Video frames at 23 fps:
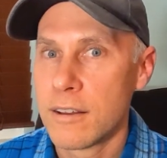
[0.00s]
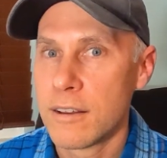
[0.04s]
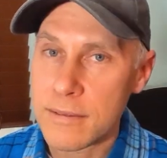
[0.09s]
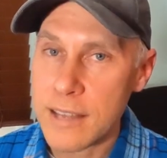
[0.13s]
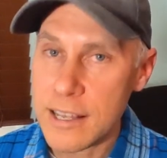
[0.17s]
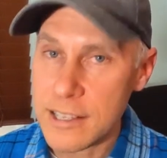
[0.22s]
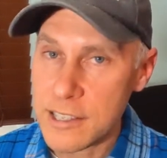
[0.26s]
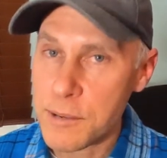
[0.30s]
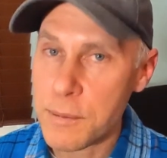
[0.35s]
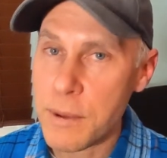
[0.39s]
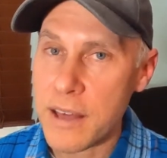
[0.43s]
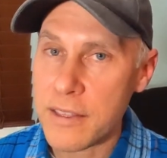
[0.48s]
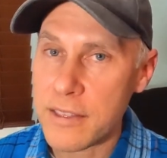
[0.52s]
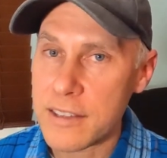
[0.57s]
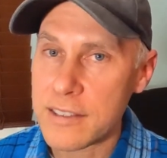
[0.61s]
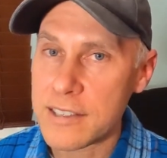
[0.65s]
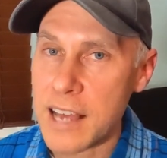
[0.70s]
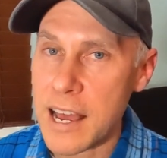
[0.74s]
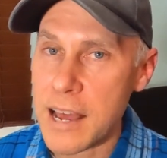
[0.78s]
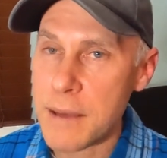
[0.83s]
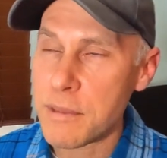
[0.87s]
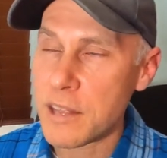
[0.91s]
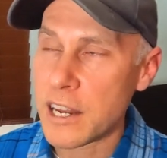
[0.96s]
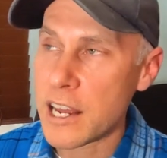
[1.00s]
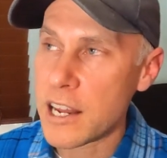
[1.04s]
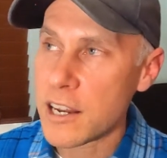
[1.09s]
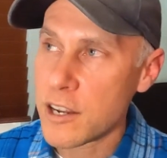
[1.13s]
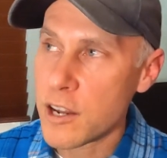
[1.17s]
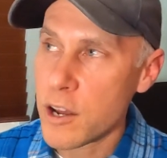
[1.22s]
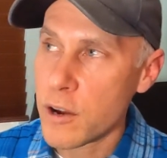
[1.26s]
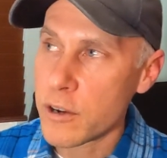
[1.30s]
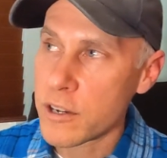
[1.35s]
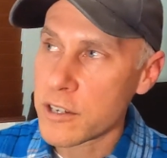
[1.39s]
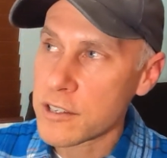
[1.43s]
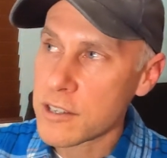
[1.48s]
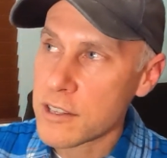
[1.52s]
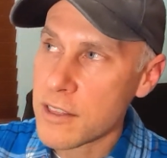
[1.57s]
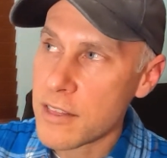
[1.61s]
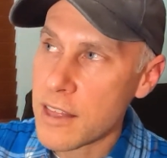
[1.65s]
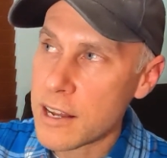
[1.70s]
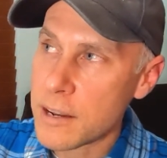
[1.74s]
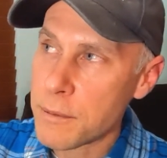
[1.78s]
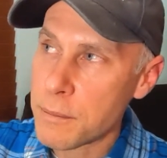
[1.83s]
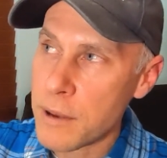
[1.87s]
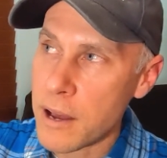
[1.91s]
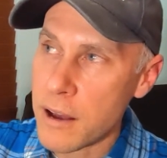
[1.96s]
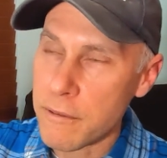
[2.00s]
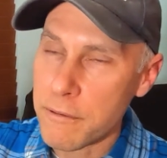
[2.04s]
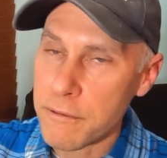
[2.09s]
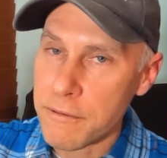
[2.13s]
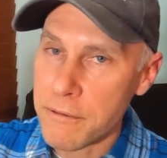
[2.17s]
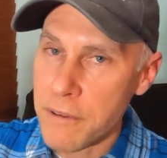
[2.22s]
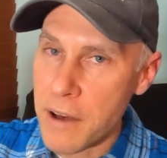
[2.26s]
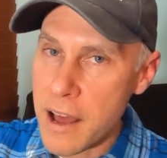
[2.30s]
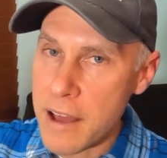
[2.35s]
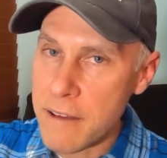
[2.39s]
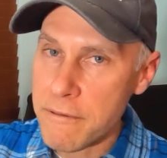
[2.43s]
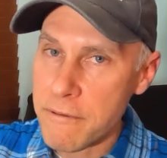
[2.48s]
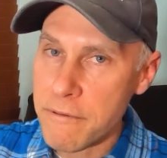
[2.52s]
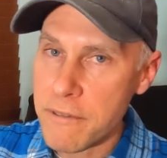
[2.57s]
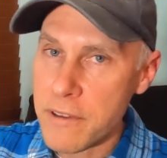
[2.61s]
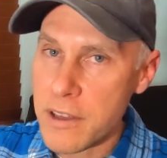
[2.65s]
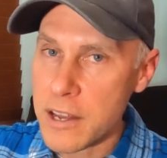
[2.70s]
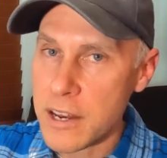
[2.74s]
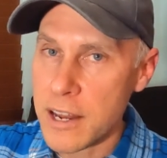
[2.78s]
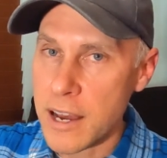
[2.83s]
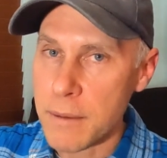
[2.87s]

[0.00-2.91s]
That's about the time that I noticed that about 5 feet